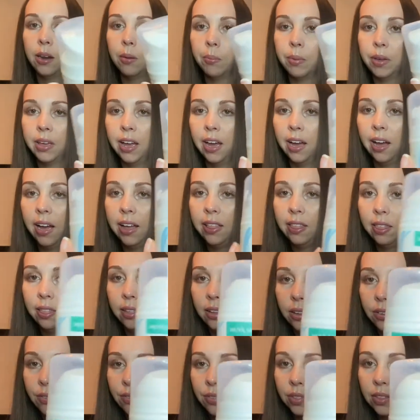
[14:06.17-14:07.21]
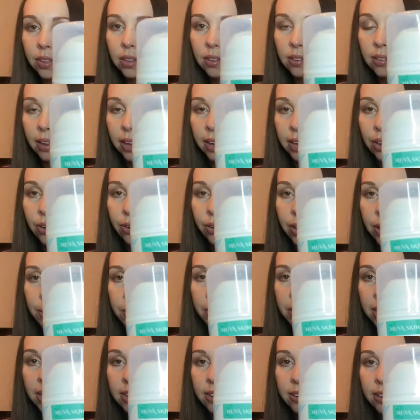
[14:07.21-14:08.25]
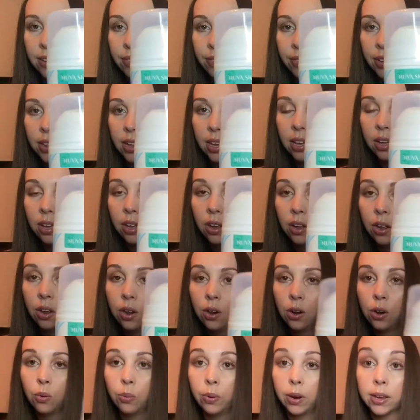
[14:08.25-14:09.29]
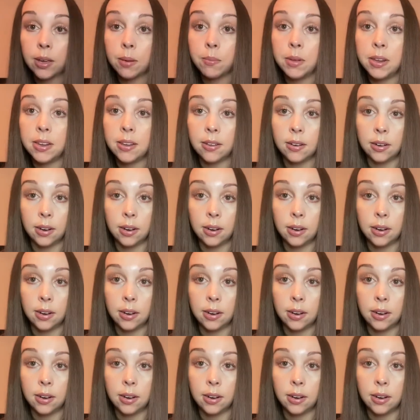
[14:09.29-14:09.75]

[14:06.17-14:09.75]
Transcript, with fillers: but yeah, I love this eye cream, and I definitely recommended.